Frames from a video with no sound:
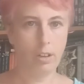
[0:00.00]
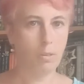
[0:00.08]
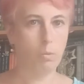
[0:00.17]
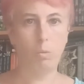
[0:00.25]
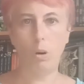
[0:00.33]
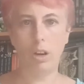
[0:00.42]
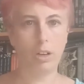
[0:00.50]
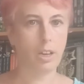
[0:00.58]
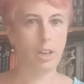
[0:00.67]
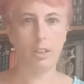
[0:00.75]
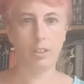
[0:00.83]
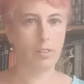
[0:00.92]
work
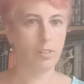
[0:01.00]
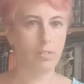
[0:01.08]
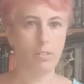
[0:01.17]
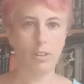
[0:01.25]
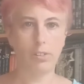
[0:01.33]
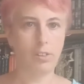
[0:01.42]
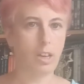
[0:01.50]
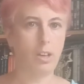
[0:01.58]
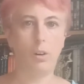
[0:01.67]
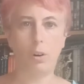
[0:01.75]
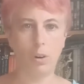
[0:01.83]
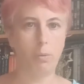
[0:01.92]
in City
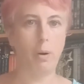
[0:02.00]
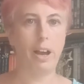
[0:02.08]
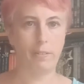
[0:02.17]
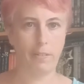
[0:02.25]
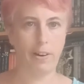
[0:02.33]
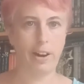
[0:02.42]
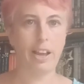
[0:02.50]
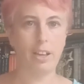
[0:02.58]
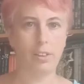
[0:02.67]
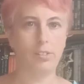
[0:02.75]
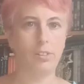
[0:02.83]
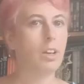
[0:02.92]
Hall, whatever it
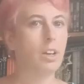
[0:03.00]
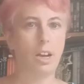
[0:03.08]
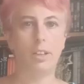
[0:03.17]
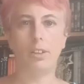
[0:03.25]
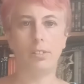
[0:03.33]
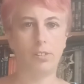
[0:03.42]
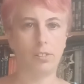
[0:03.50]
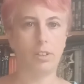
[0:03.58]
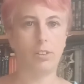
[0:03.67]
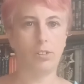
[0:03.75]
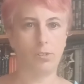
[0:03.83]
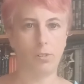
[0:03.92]
is, and this is going to screw